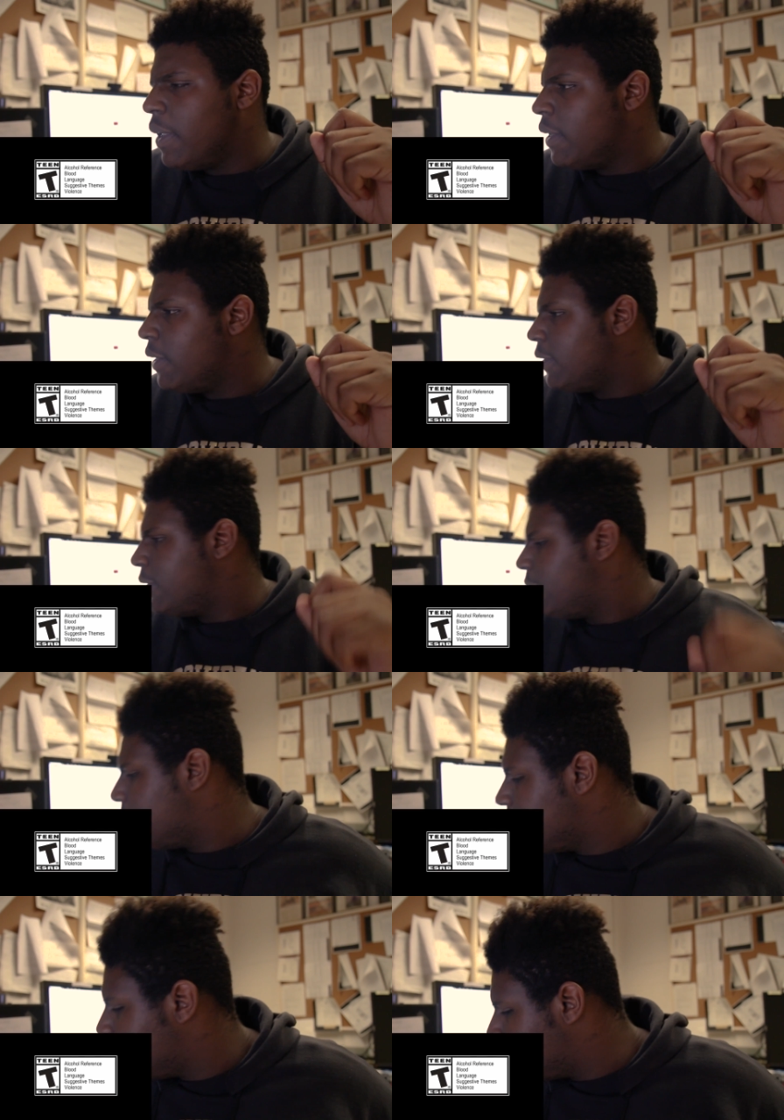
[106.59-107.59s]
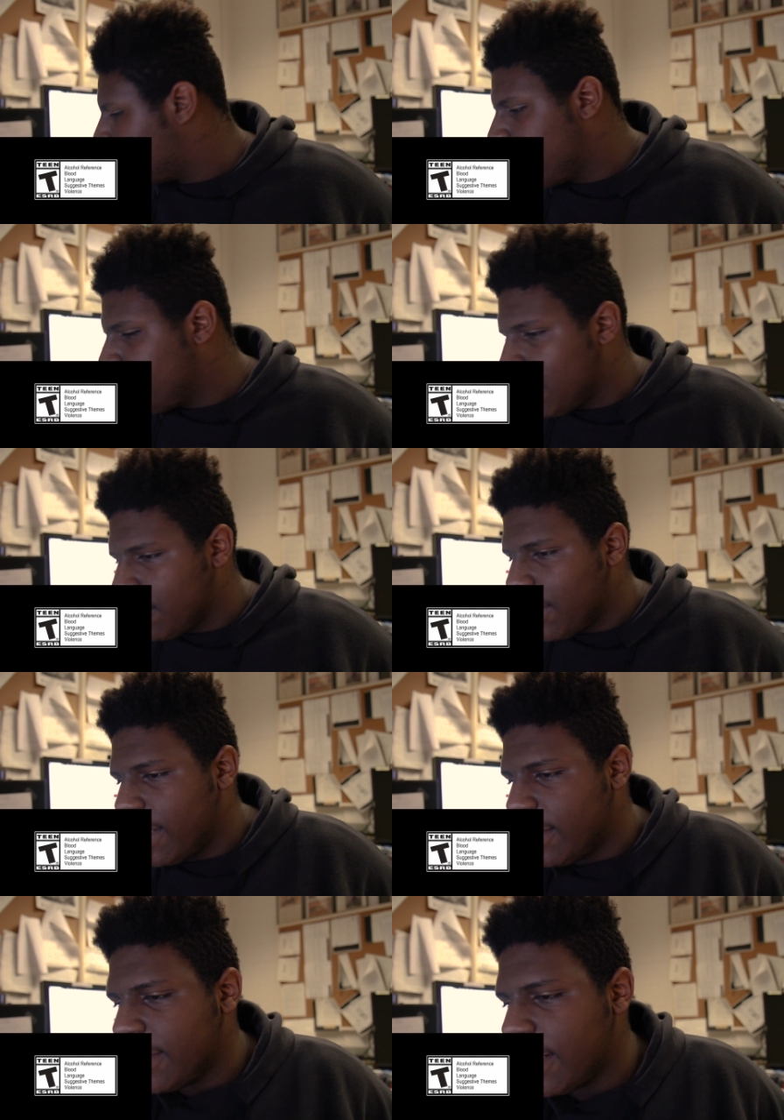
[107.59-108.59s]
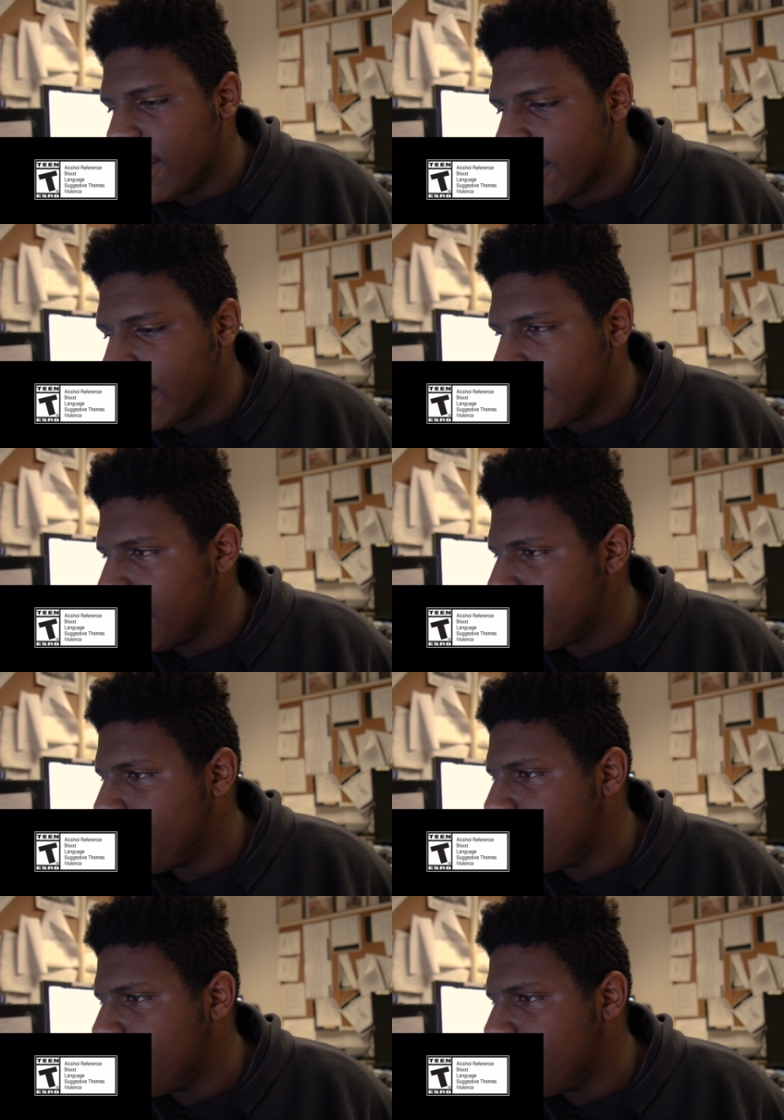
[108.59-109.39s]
I don't know why I had to say it like that.